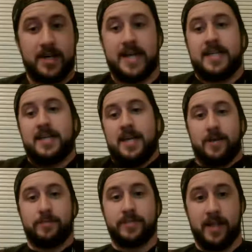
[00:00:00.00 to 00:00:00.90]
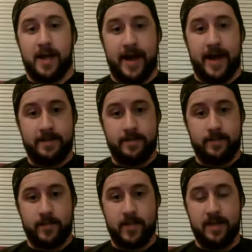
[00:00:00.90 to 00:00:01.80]
think he helps a lot
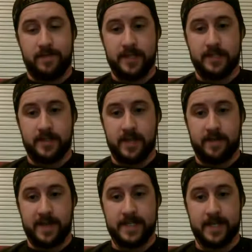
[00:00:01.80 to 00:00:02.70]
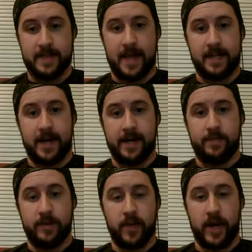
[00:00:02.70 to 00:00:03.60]
if he's in that
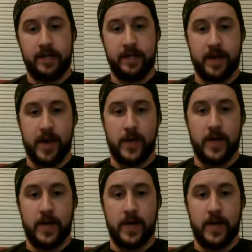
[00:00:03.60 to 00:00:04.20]
lineup and ready to go.